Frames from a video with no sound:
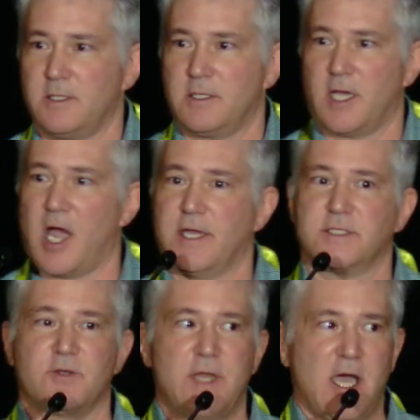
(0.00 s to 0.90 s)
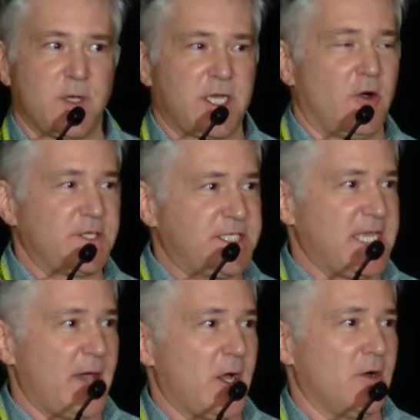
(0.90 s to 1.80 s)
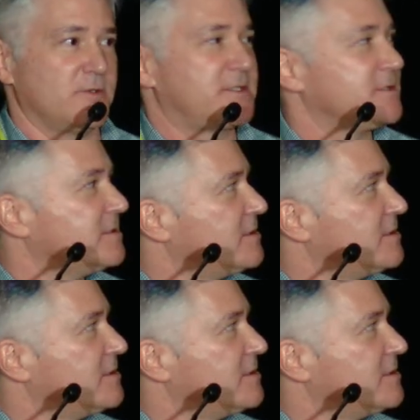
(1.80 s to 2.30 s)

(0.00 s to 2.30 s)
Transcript: All right, so now I'm going to go into demos.